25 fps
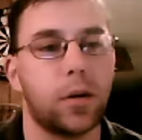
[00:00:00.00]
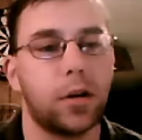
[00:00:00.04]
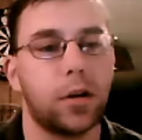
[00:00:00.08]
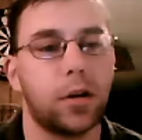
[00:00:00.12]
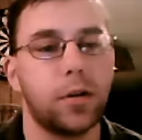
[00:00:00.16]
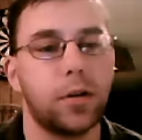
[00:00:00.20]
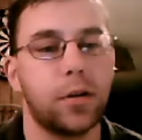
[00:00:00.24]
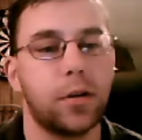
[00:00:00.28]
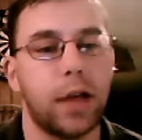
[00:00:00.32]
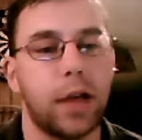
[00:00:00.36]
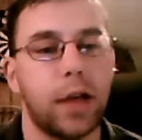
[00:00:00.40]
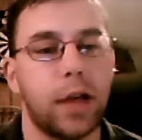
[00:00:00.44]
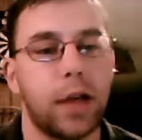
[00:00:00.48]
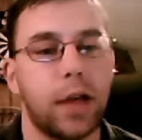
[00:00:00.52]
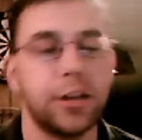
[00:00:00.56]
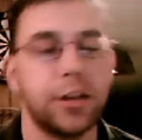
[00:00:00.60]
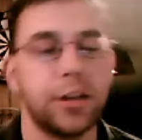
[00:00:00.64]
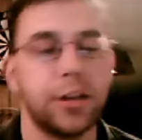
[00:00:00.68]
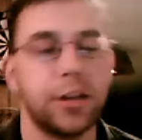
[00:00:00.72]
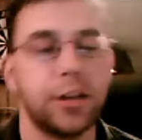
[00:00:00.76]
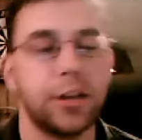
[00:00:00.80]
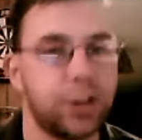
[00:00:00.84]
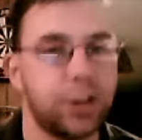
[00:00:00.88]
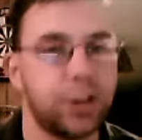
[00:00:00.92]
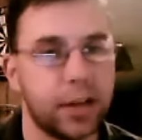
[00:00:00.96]
energy
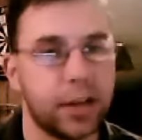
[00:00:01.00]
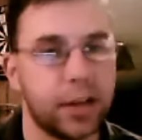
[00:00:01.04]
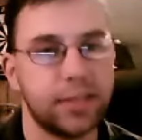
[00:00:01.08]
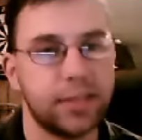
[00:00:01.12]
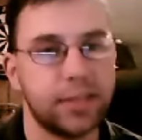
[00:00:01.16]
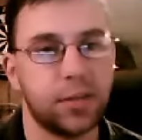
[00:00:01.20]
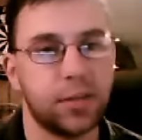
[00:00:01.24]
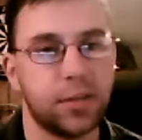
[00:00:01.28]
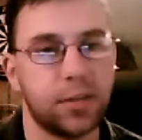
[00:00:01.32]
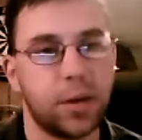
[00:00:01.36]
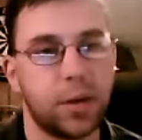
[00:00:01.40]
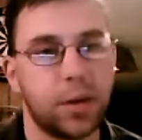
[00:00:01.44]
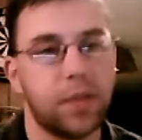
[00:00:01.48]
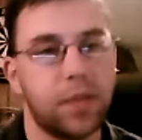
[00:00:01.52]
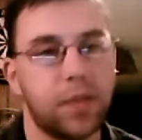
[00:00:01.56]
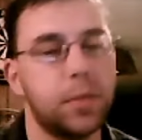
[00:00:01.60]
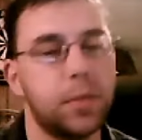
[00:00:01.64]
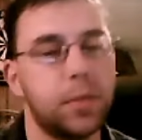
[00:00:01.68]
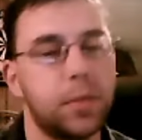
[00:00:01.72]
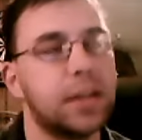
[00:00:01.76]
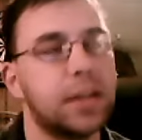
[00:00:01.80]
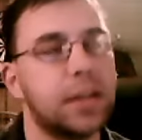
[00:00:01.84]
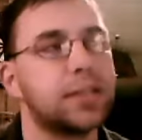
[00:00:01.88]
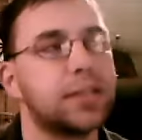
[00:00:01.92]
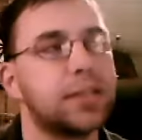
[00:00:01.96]
drinks or whatever,
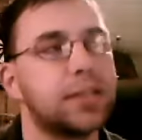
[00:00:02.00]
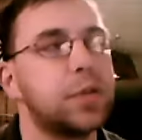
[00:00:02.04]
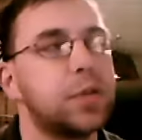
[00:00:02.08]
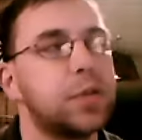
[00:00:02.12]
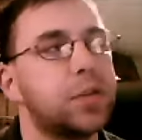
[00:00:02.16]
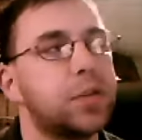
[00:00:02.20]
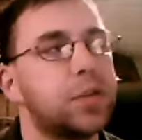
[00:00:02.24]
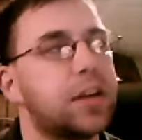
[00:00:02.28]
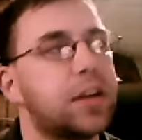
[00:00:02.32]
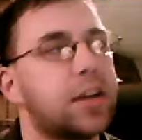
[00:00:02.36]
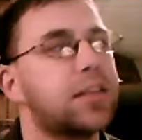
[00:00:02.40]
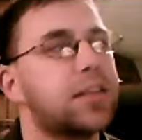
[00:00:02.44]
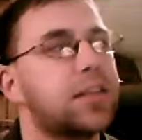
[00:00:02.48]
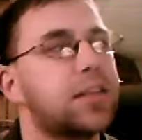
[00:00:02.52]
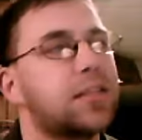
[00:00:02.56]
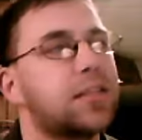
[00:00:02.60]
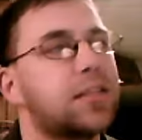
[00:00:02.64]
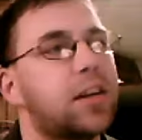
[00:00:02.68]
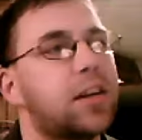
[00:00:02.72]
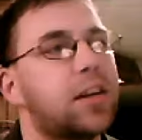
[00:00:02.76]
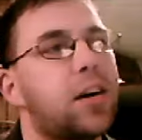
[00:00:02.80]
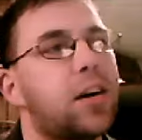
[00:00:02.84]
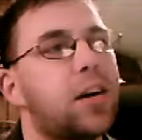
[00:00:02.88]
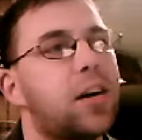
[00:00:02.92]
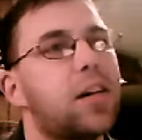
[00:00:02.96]
because usually our sick
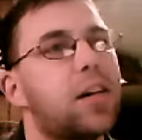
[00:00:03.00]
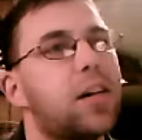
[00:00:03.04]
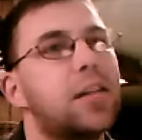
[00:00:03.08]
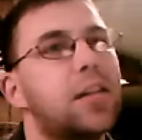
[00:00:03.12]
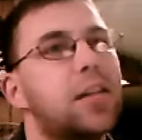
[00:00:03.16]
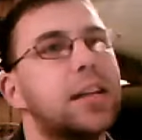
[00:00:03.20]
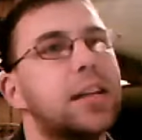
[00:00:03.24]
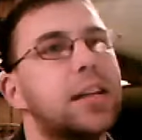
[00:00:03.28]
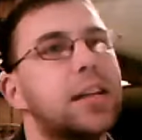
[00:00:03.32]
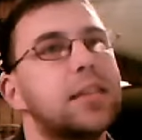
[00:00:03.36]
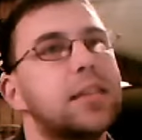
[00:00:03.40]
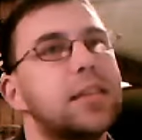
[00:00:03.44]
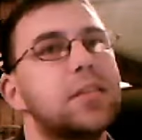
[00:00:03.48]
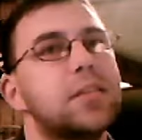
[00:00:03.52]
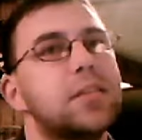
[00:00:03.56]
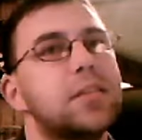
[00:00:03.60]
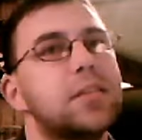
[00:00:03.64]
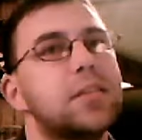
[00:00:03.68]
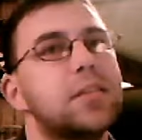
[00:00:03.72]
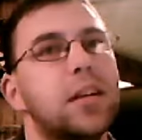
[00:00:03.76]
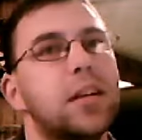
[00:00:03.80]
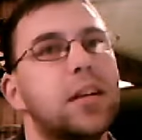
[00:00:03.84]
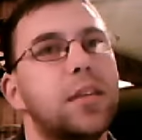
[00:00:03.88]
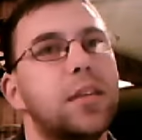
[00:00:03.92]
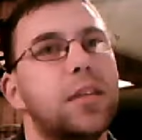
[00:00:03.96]
call is
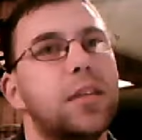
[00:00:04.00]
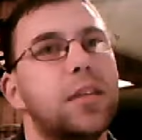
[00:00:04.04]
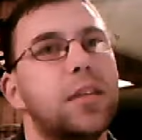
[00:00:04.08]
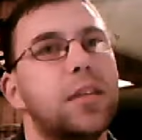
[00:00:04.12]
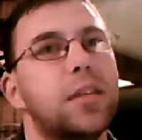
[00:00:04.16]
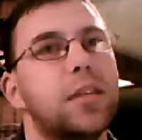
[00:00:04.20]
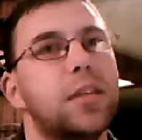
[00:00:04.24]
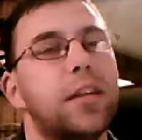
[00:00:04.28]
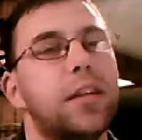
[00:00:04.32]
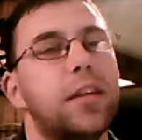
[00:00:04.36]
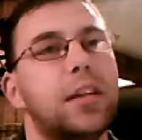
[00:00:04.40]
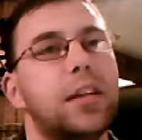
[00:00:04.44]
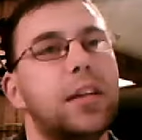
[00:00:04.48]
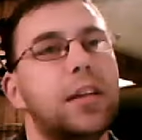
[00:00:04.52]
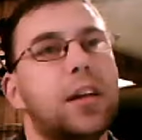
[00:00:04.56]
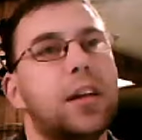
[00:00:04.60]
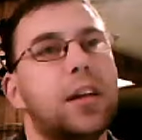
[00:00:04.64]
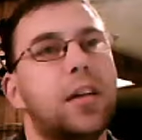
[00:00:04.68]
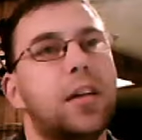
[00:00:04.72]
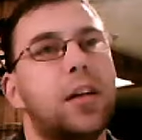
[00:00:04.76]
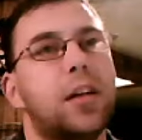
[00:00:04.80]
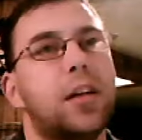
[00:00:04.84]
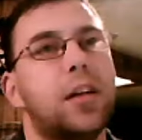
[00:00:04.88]
very near,